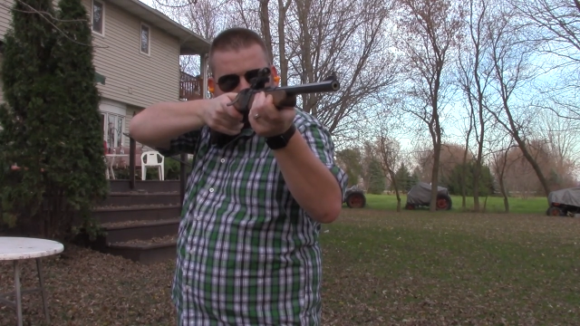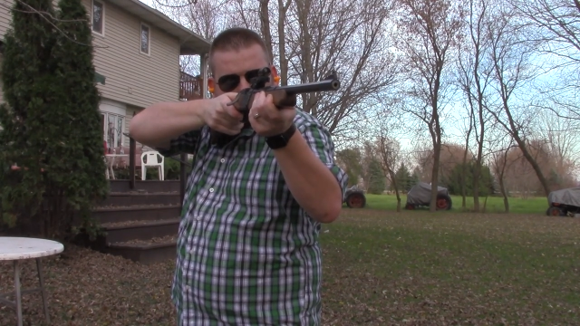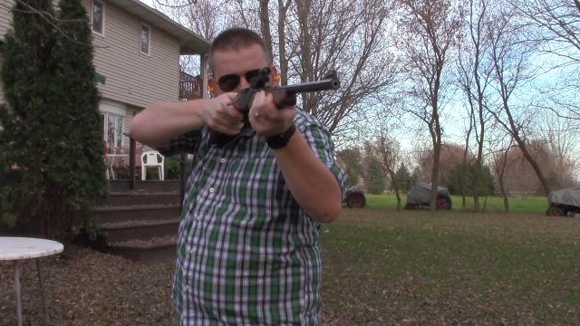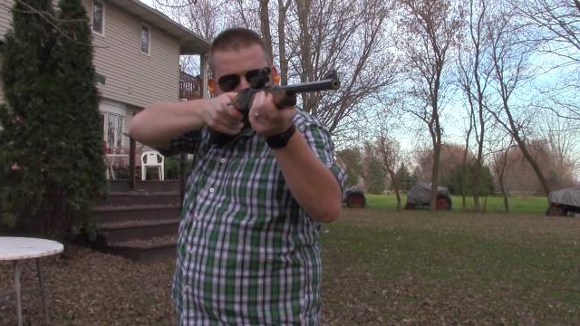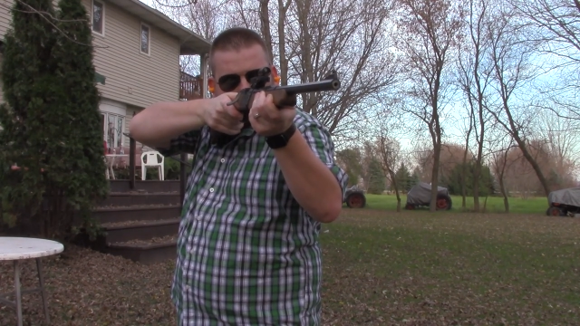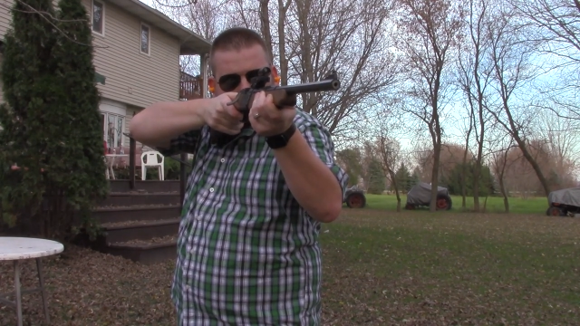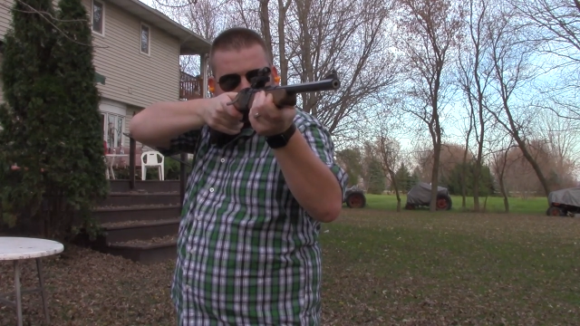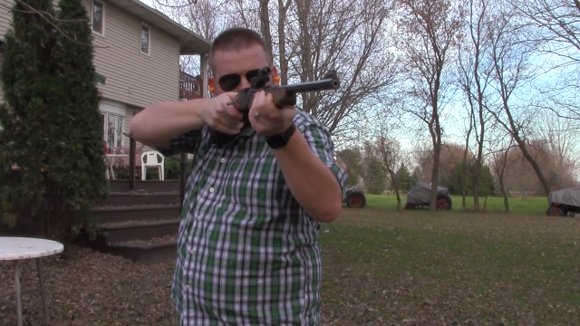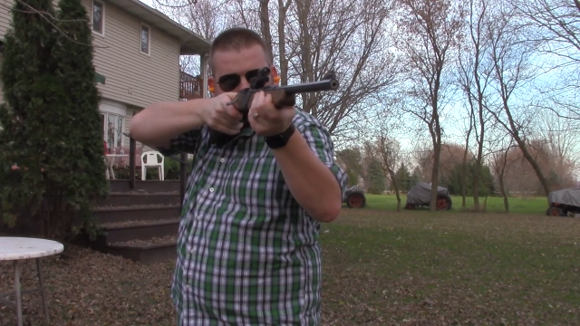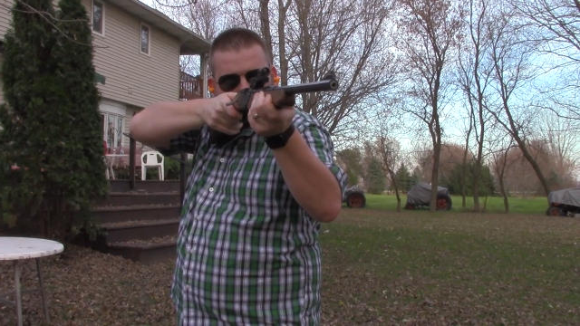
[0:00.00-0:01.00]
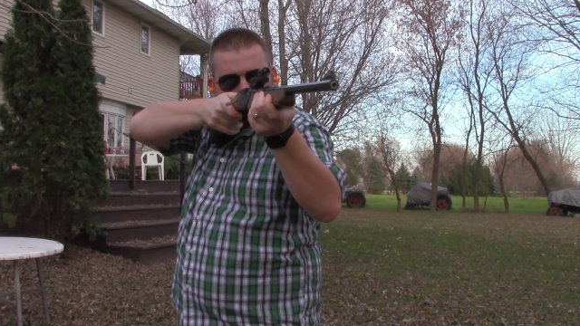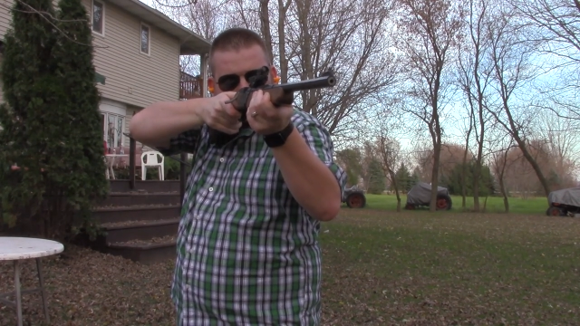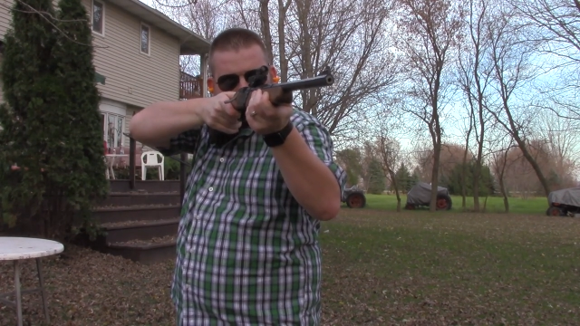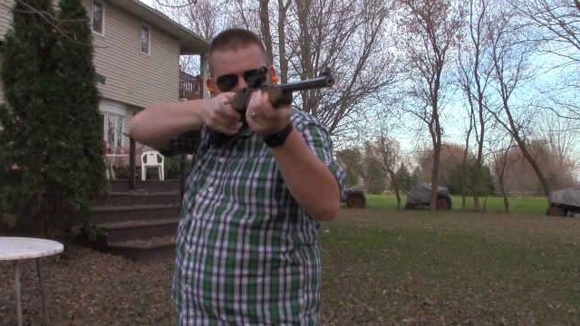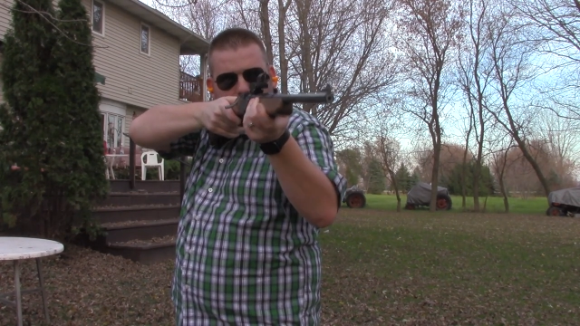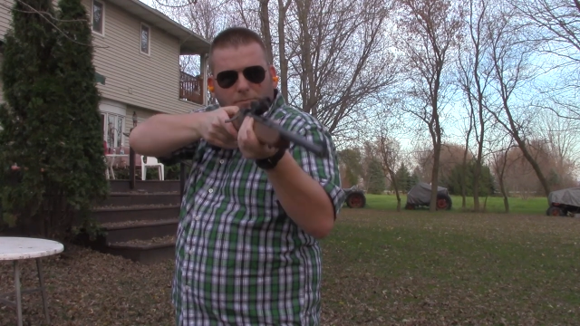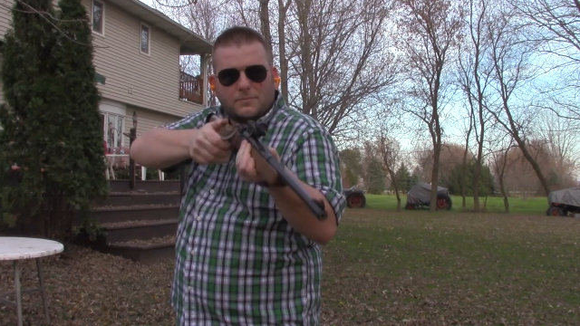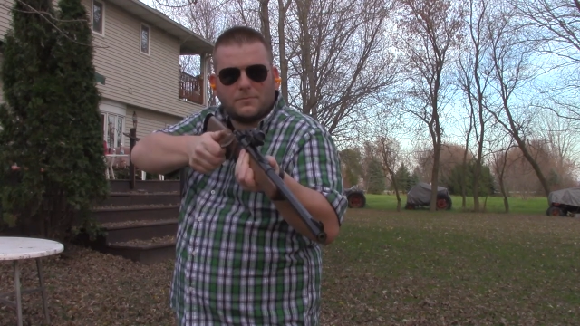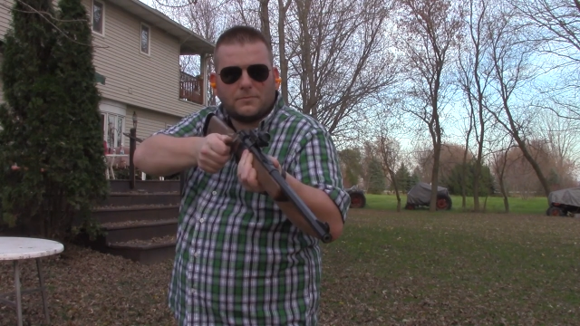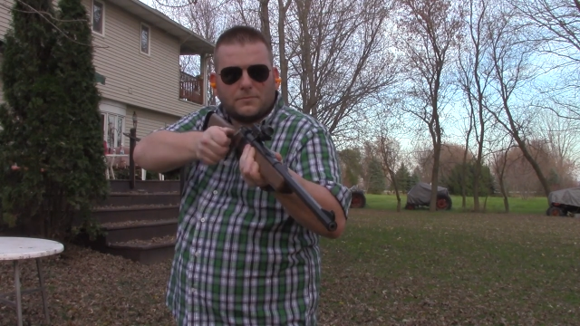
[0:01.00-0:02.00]

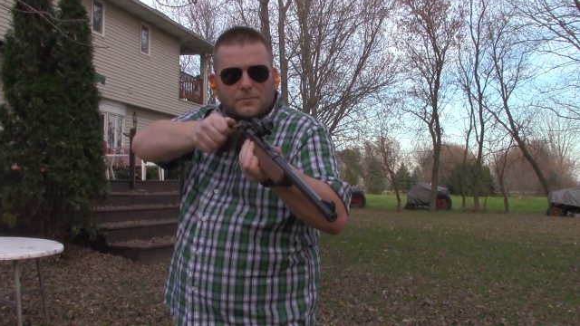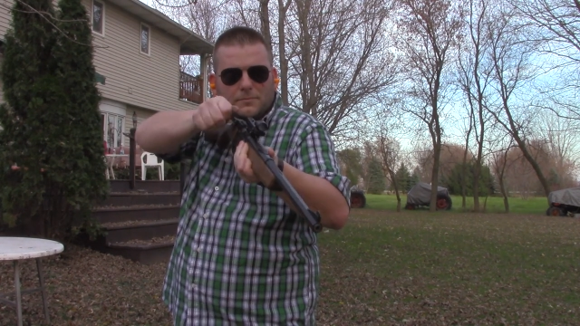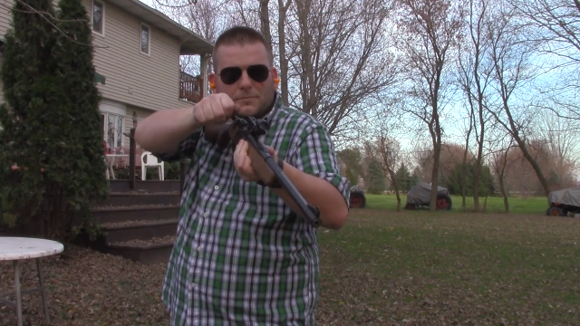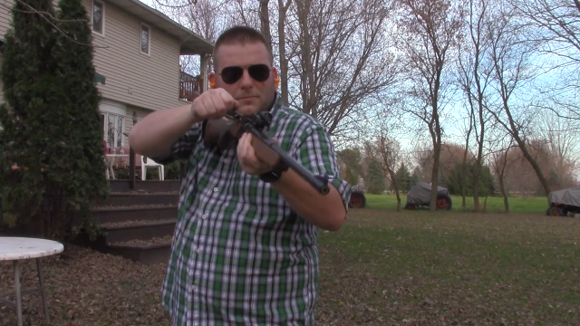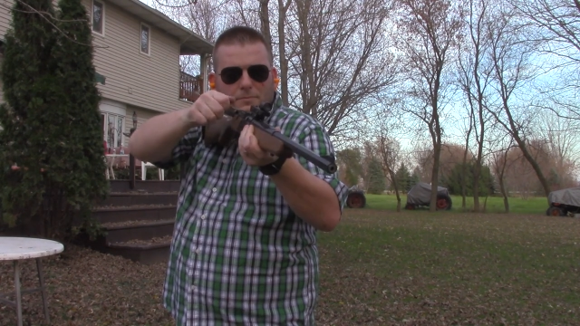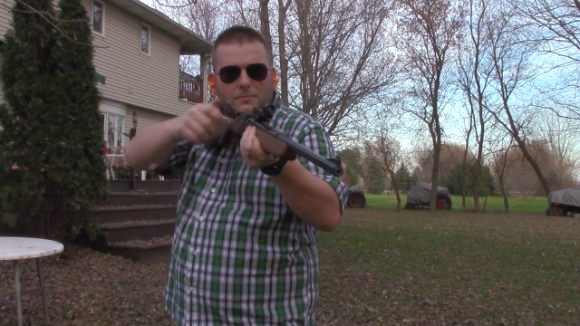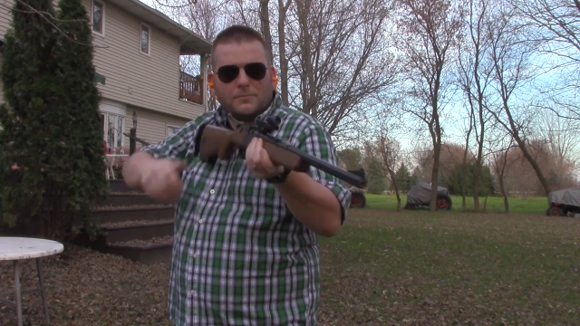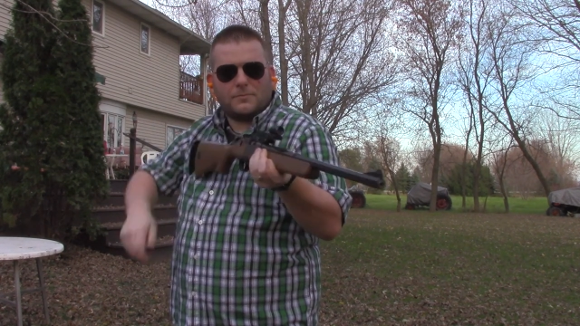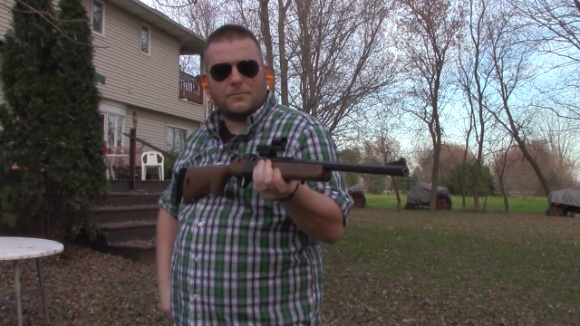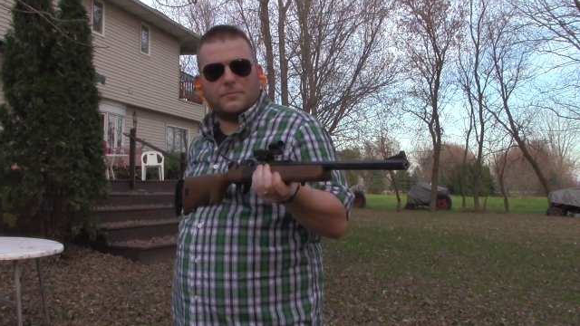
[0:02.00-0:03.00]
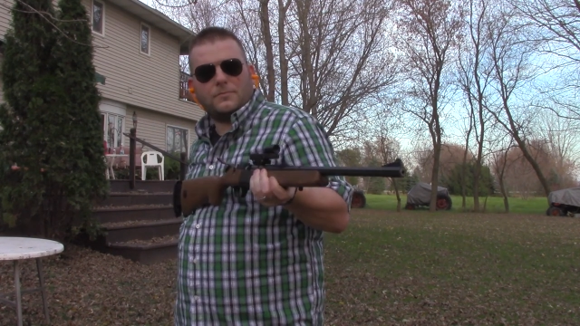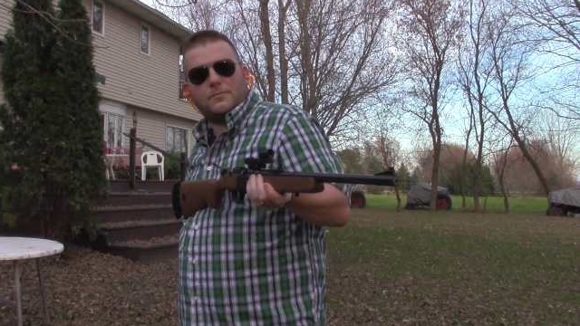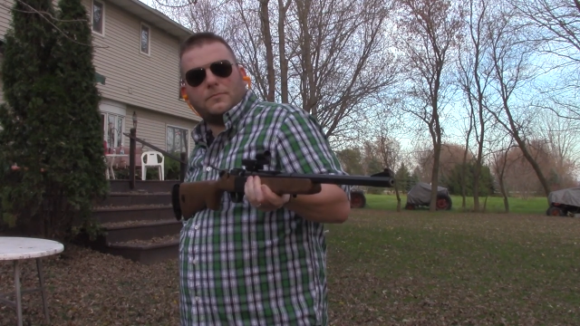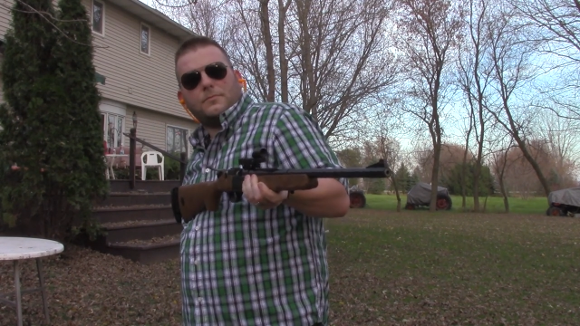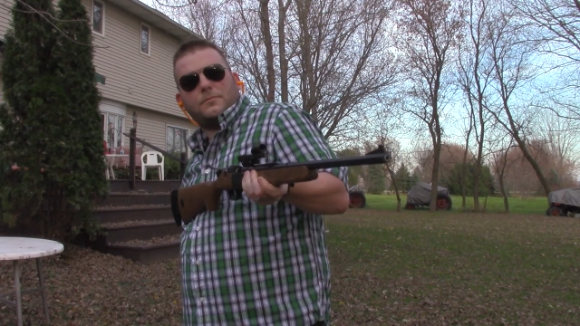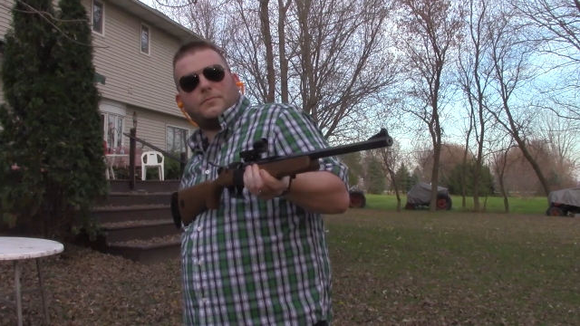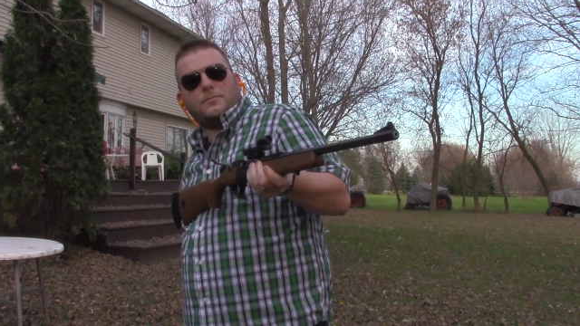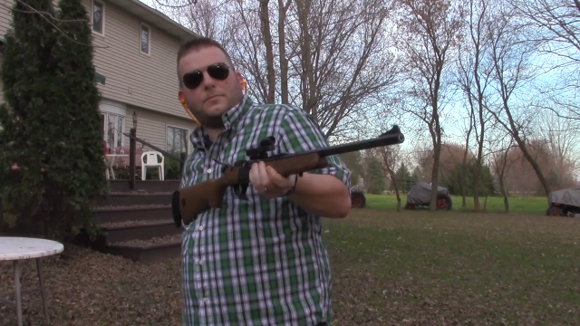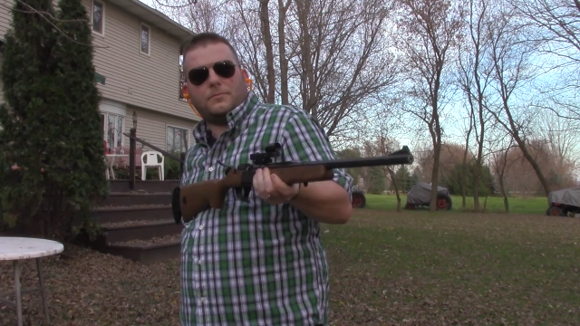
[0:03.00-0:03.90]
(silence)